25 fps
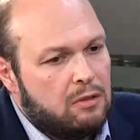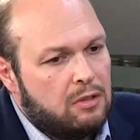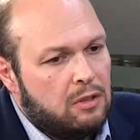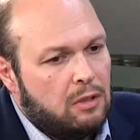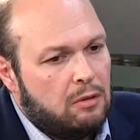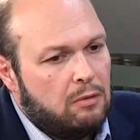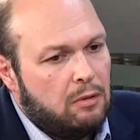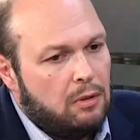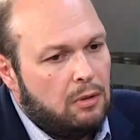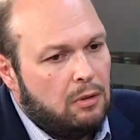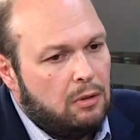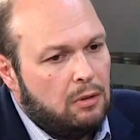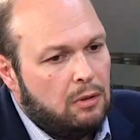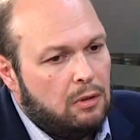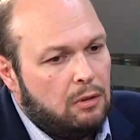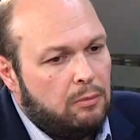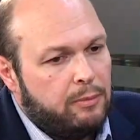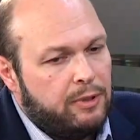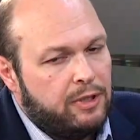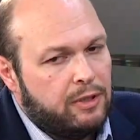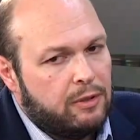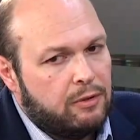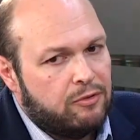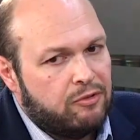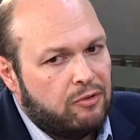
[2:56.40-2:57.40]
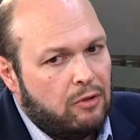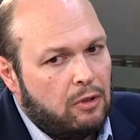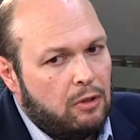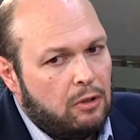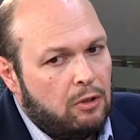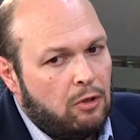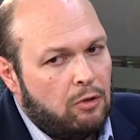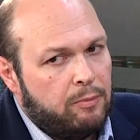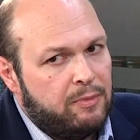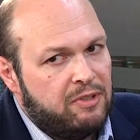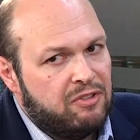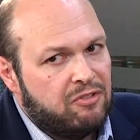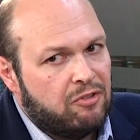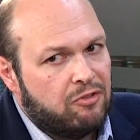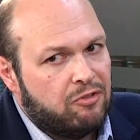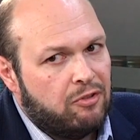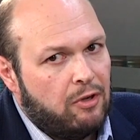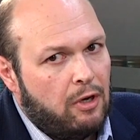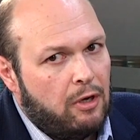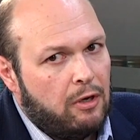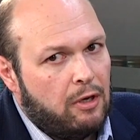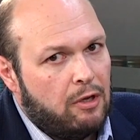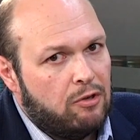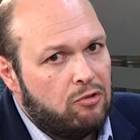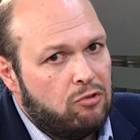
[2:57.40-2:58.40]
in, uh, in, American, in Armenian
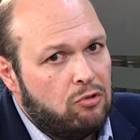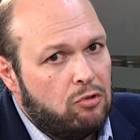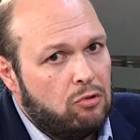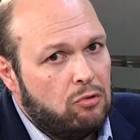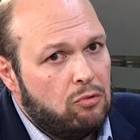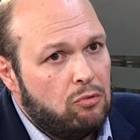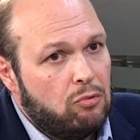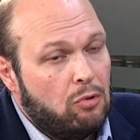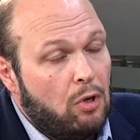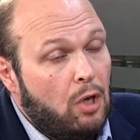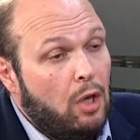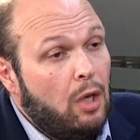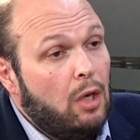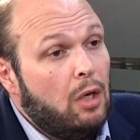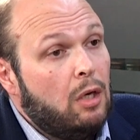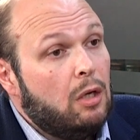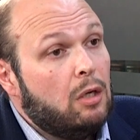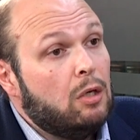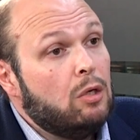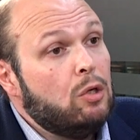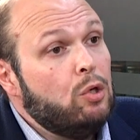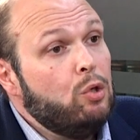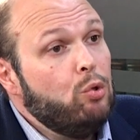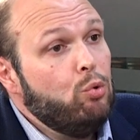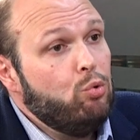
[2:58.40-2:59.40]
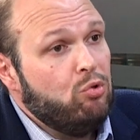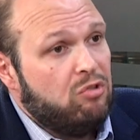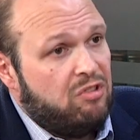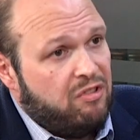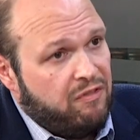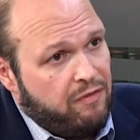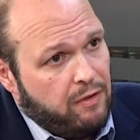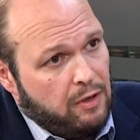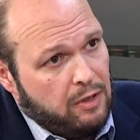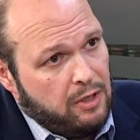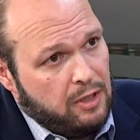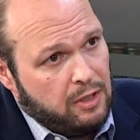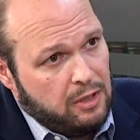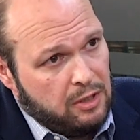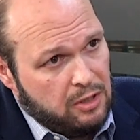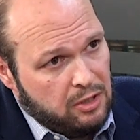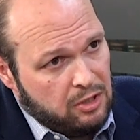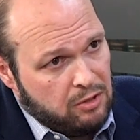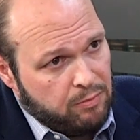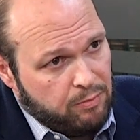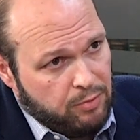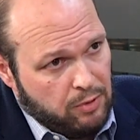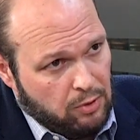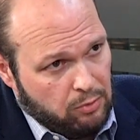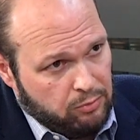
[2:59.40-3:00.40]
society as to uh, who's funding
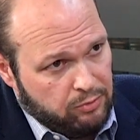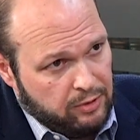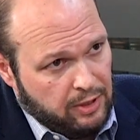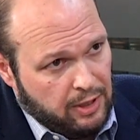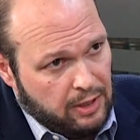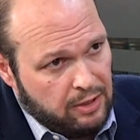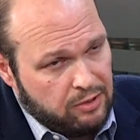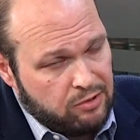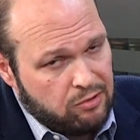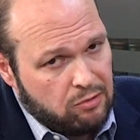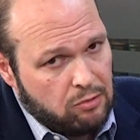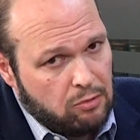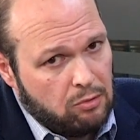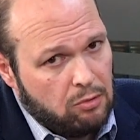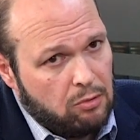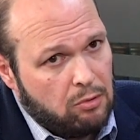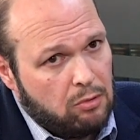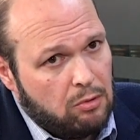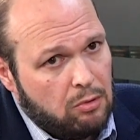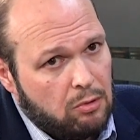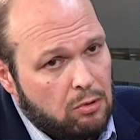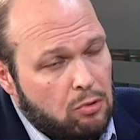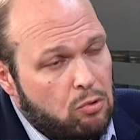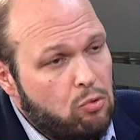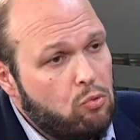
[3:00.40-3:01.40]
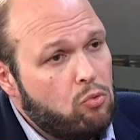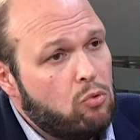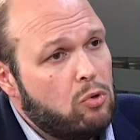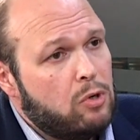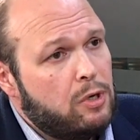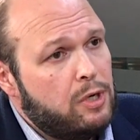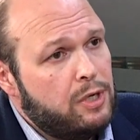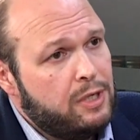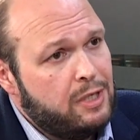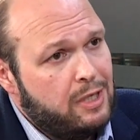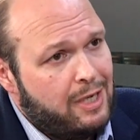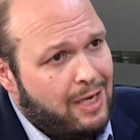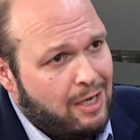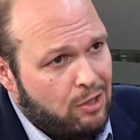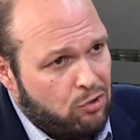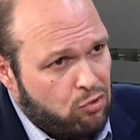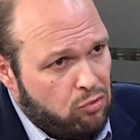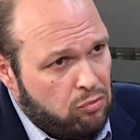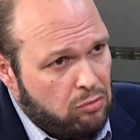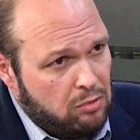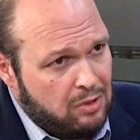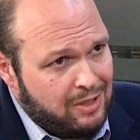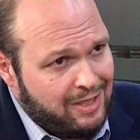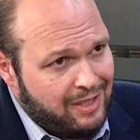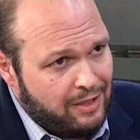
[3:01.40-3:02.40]
these protests, or, or, or who are the
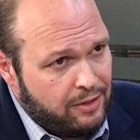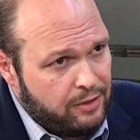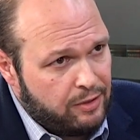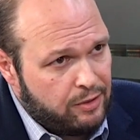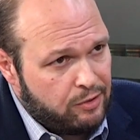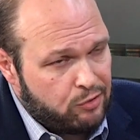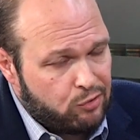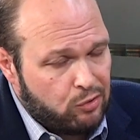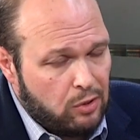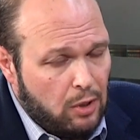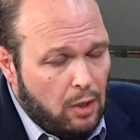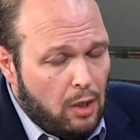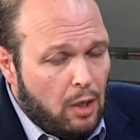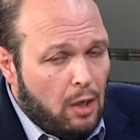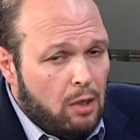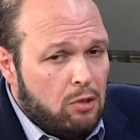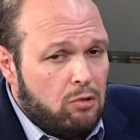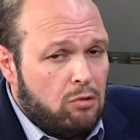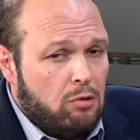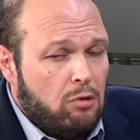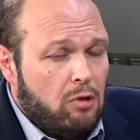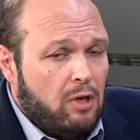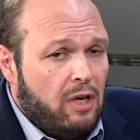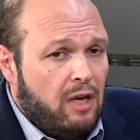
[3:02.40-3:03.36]
actual leaders. So you